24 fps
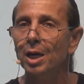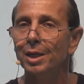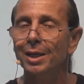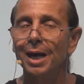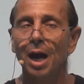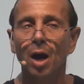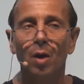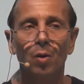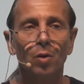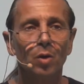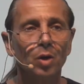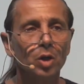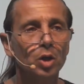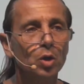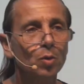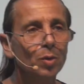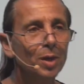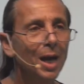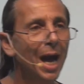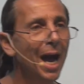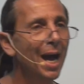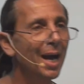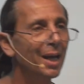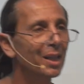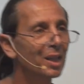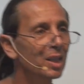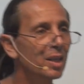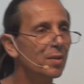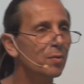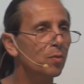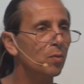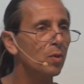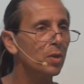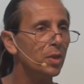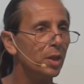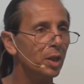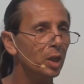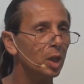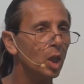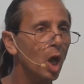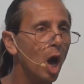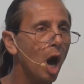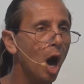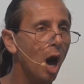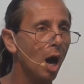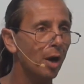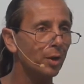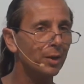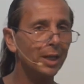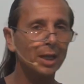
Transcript: Now, you and I live with a law.